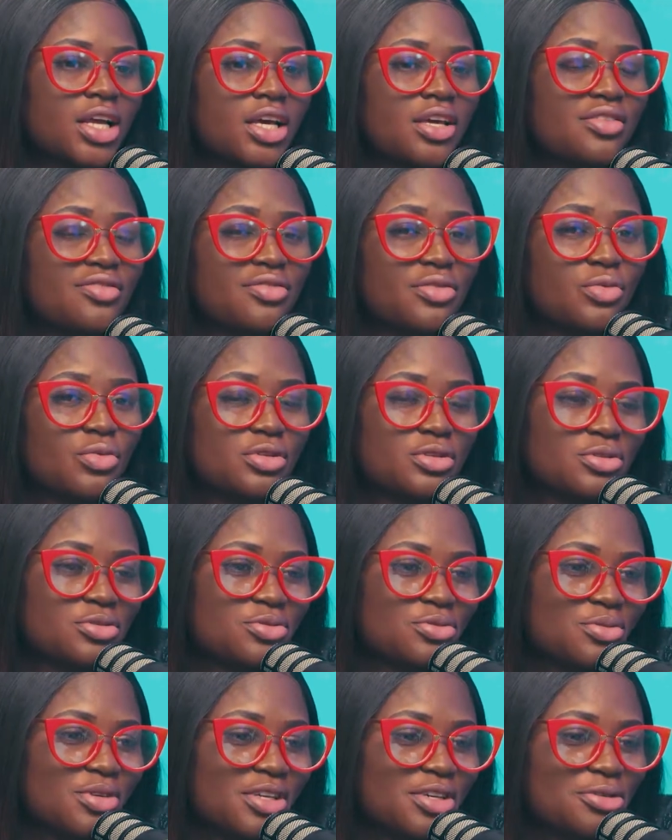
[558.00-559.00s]
That if he wants
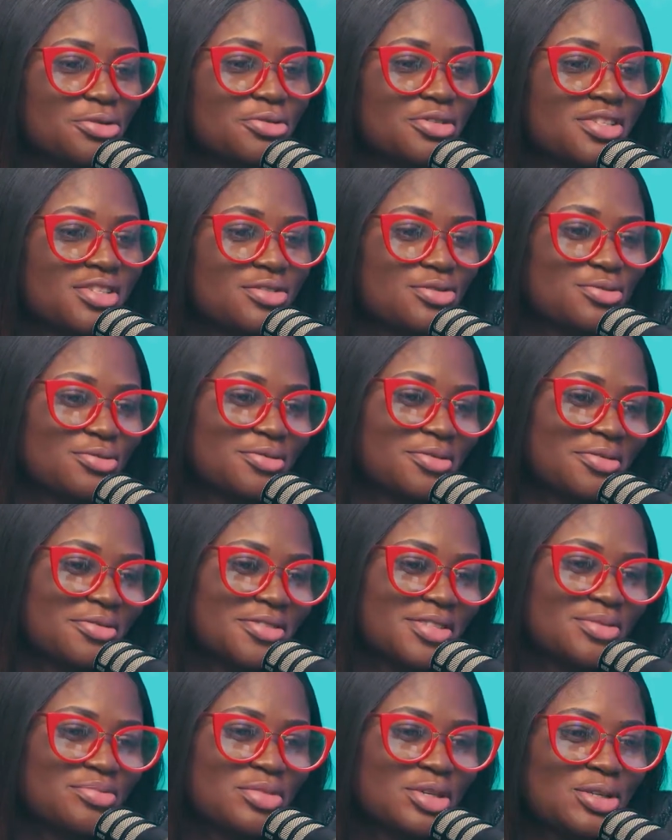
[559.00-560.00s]
to increase it to
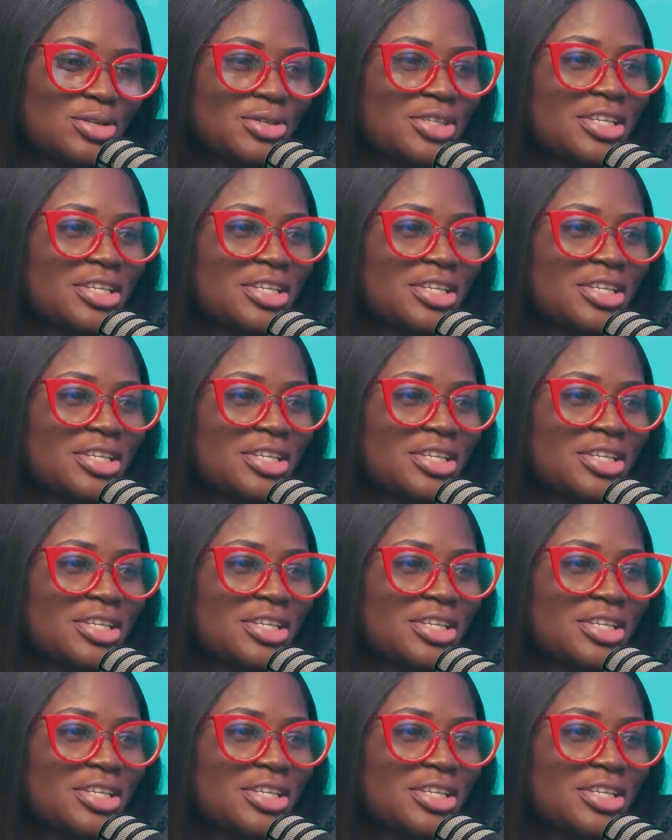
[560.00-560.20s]
50 million.